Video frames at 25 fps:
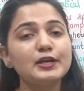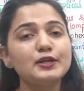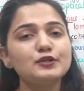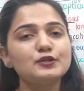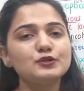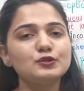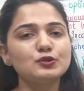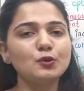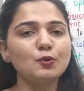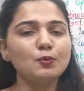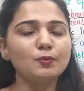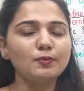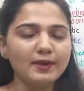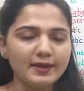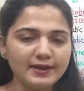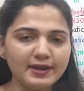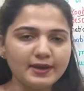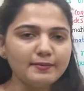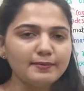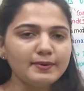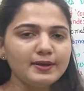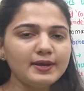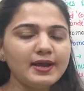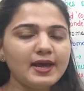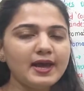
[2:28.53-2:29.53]
So whenever
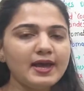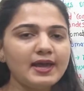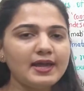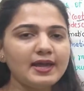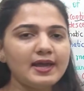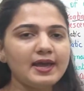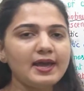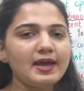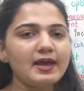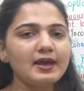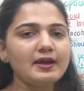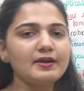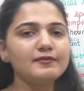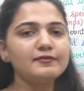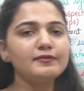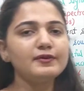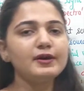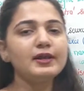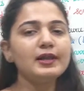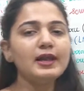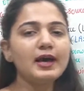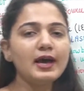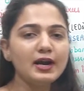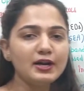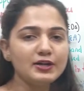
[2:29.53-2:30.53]
I have a
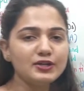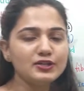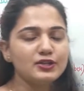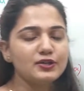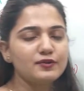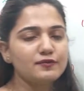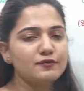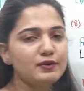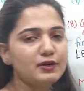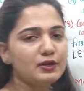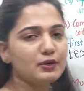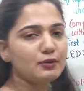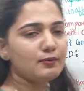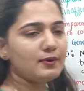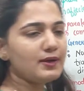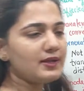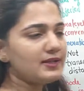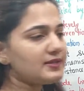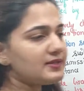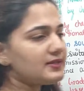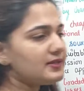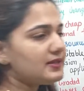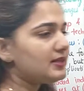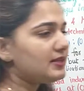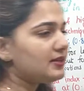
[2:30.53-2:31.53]
larger
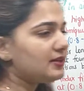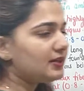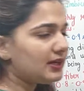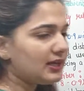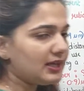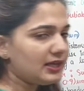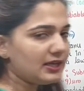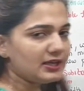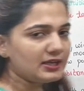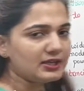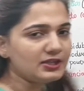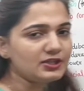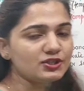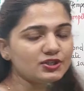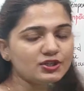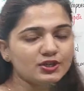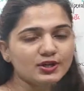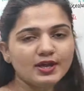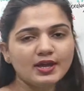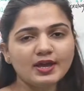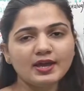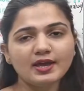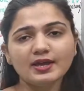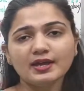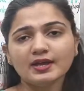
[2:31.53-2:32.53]
frequency range,
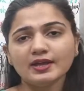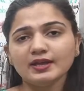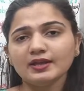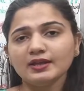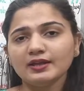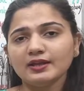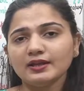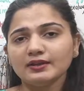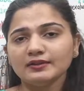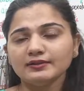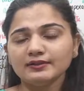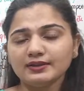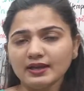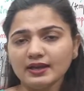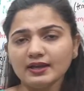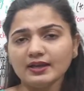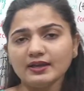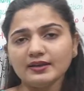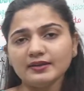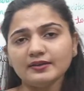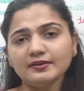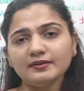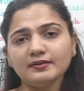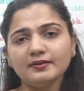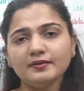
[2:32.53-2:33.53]

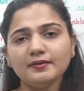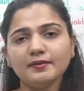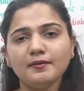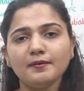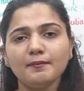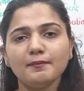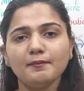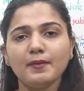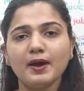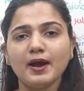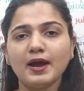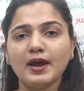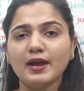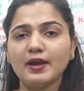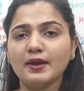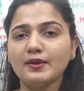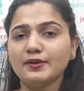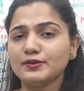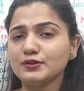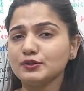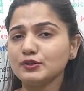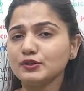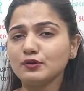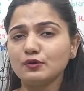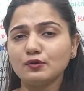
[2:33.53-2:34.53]
then my
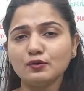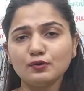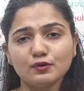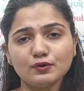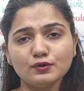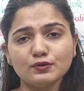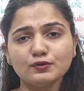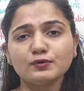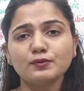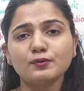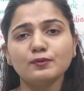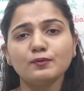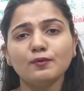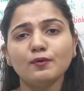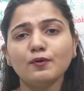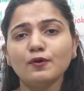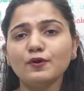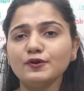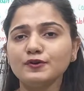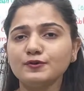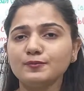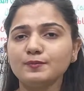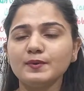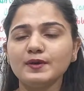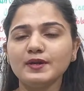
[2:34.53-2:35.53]
source
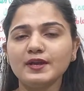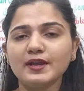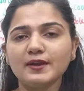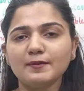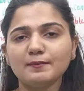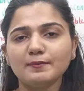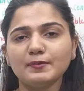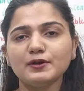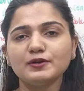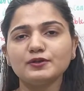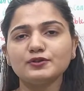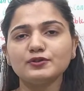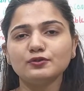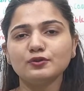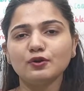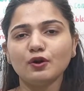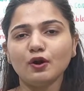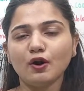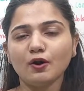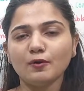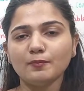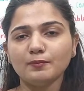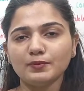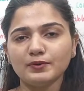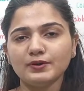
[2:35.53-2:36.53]
won't be able to
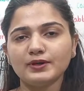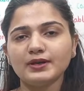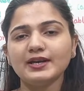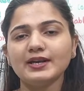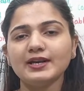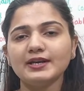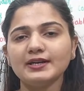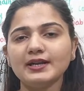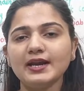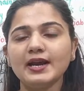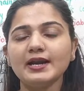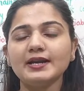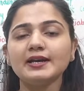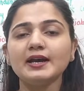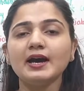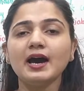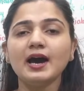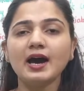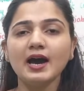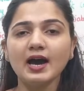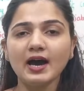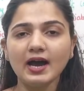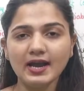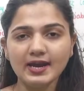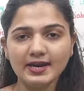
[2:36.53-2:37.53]
operate at a
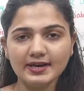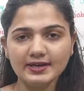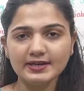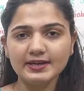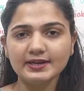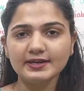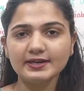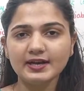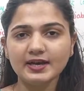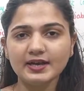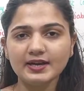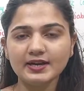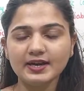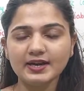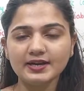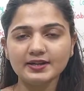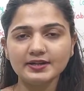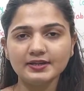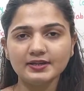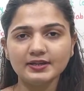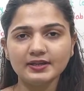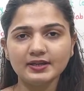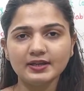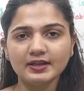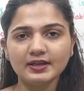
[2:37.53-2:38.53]
high data
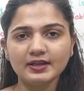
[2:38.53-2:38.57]
rate,